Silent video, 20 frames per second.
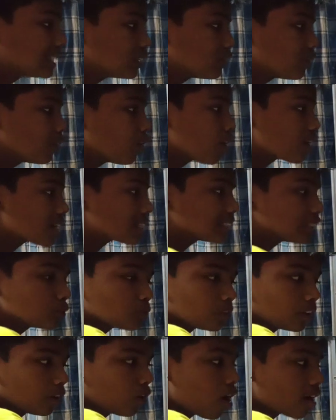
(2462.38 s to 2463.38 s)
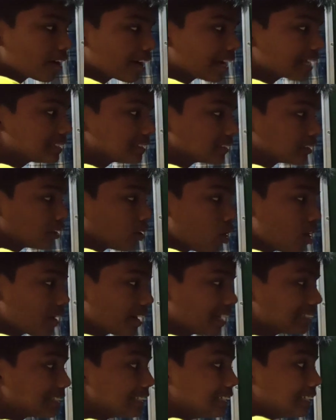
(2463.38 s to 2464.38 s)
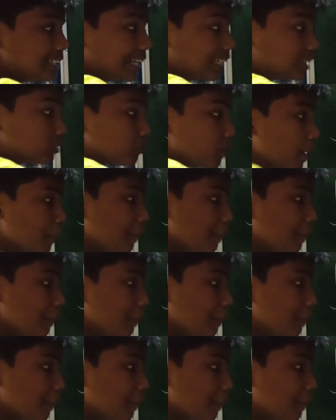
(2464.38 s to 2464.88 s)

of log s is 1